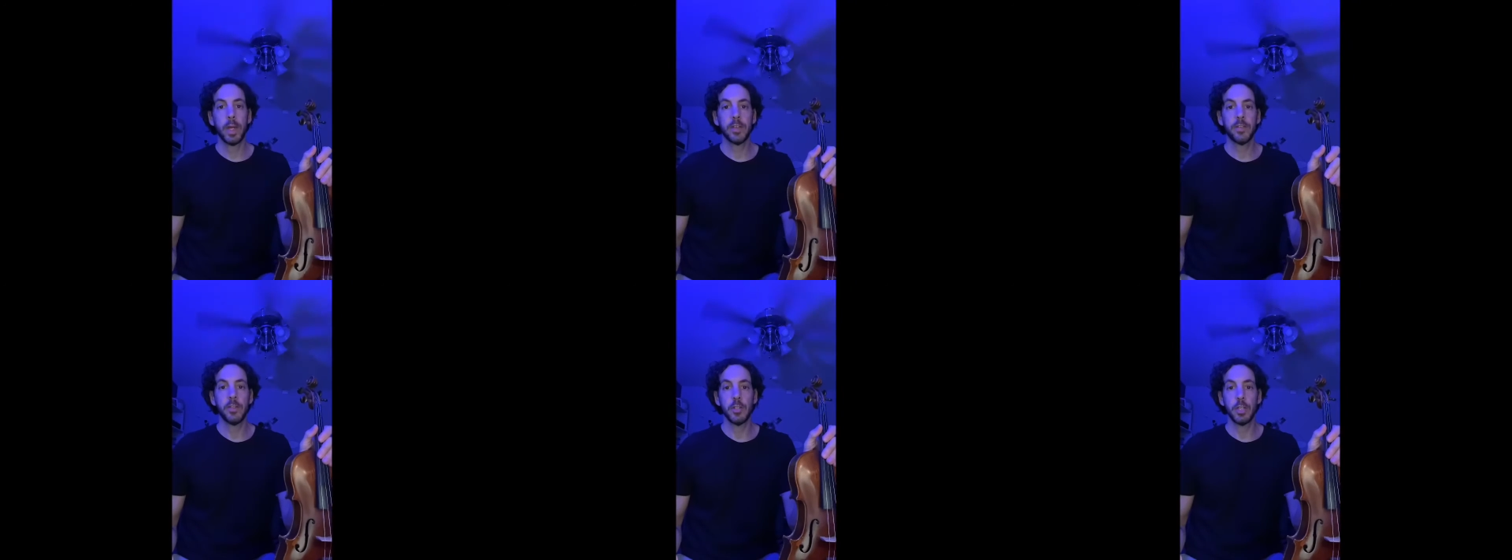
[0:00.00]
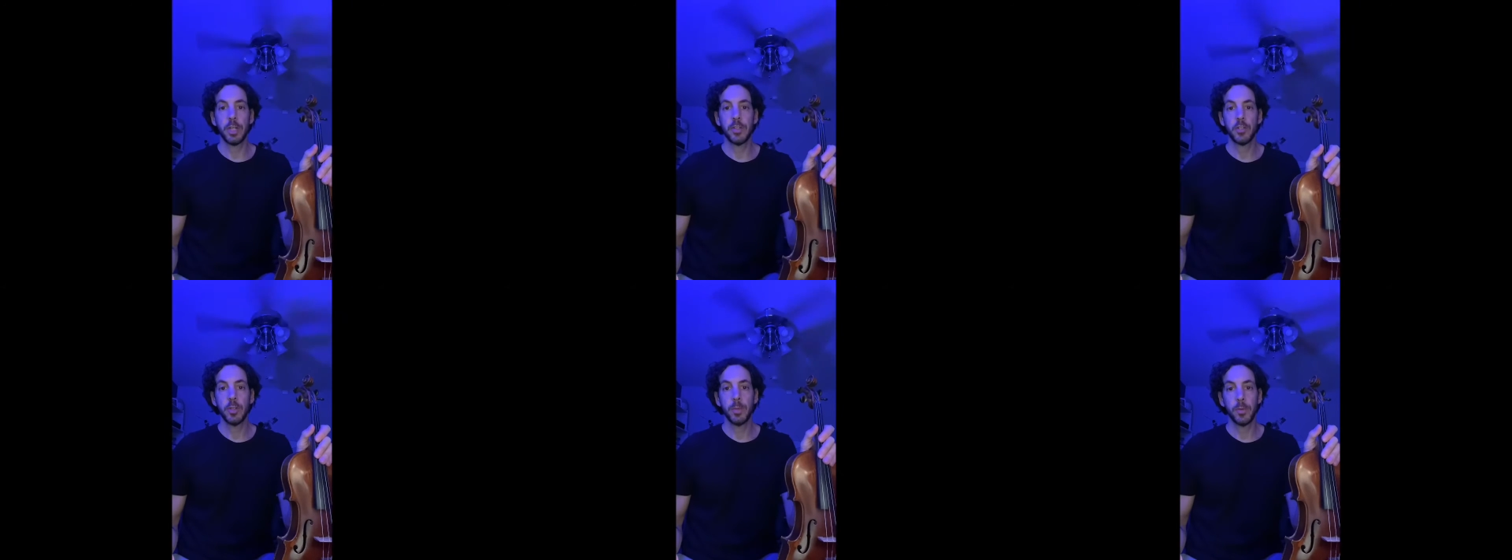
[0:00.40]

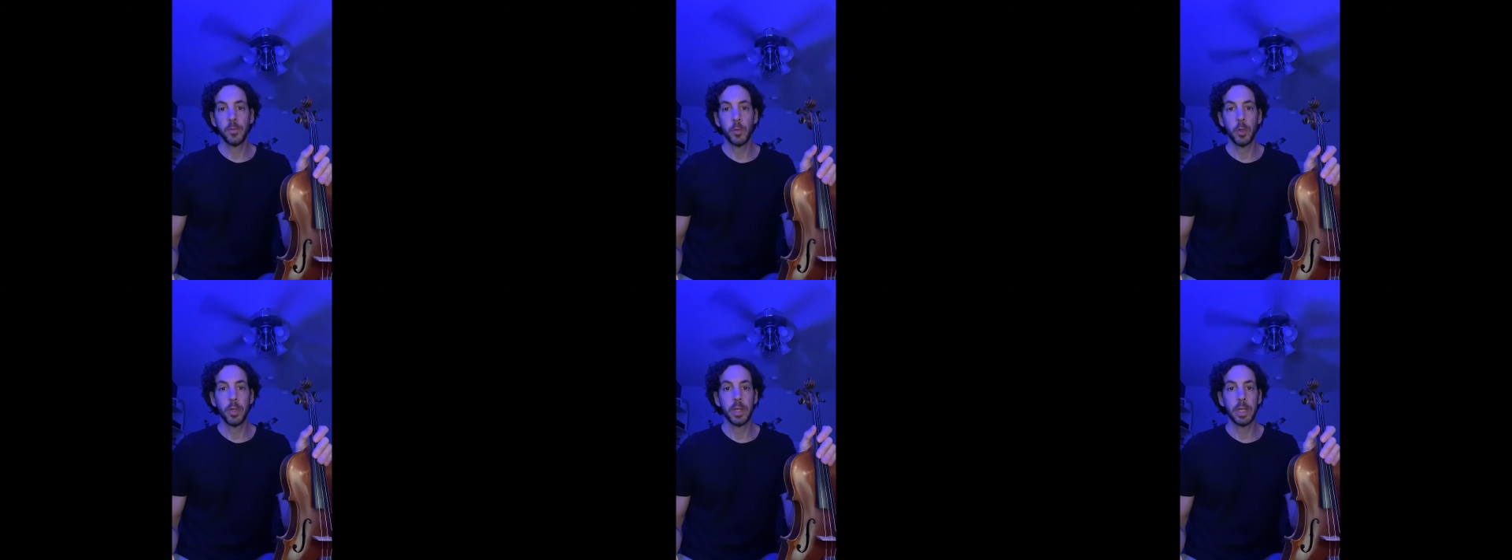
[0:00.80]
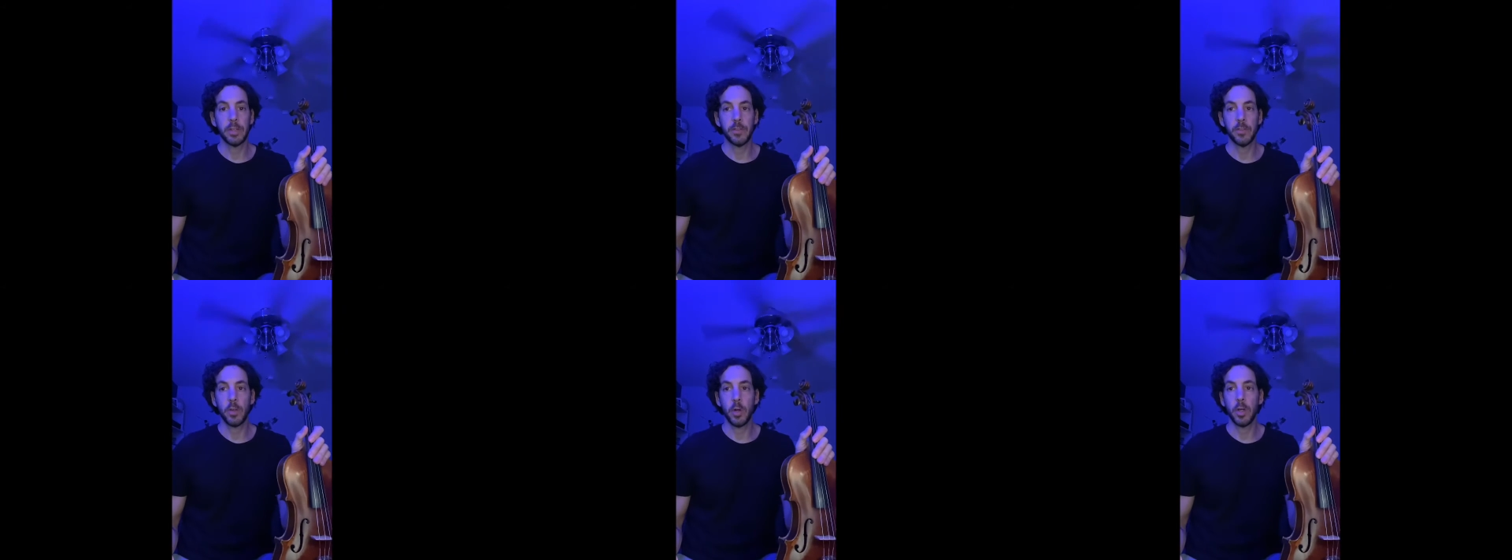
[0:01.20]
suggestion before you get
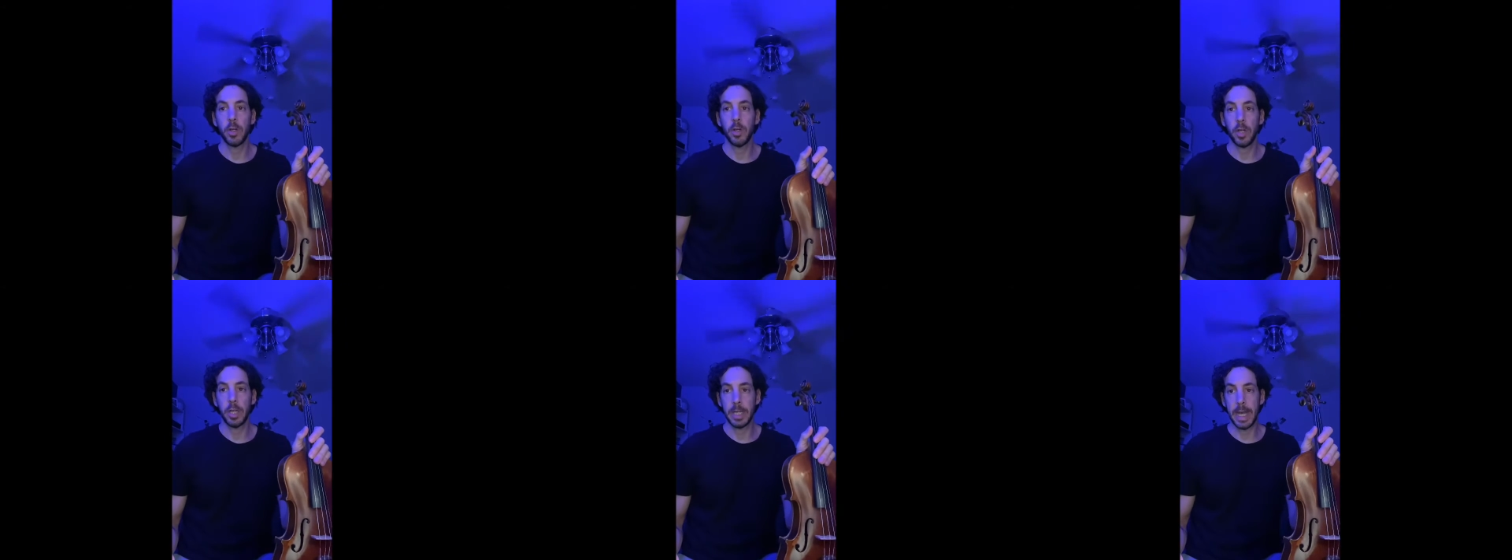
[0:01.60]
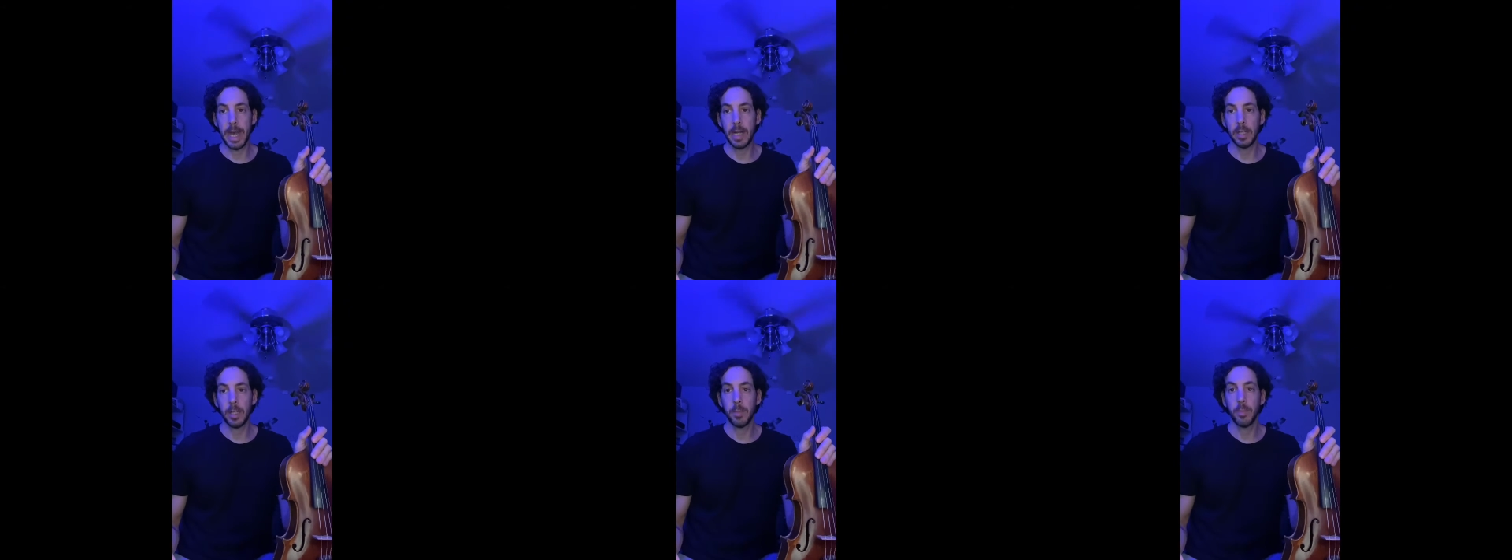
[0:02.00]
started on
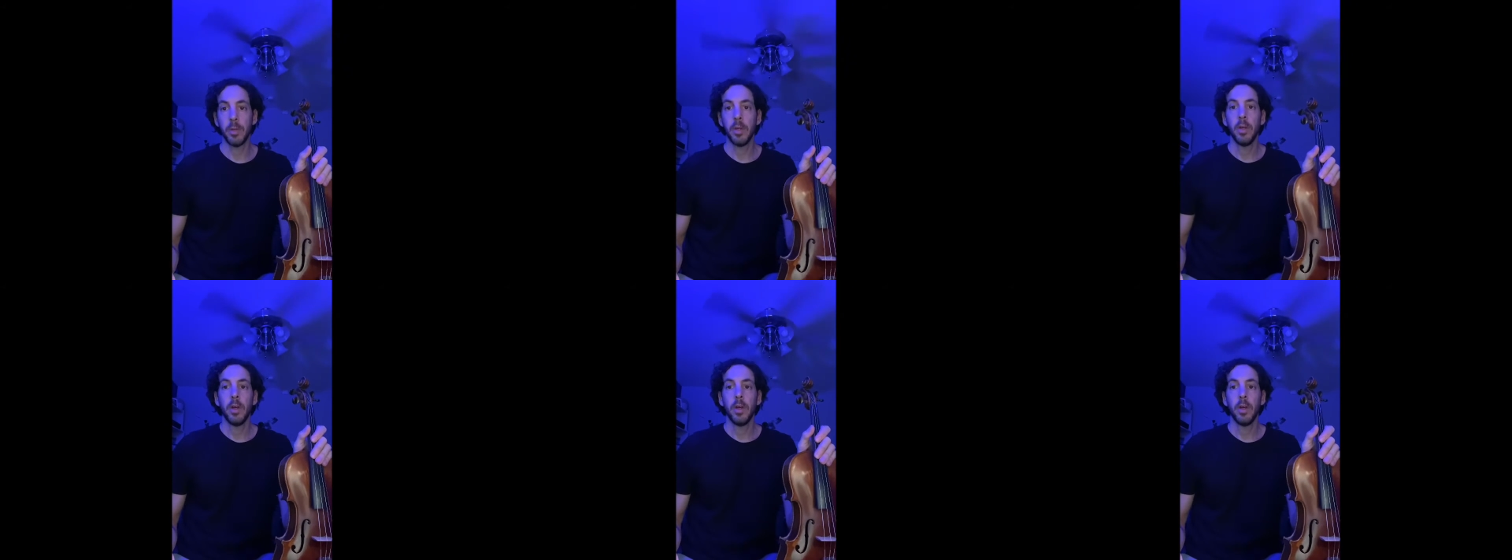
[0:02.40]
Galop.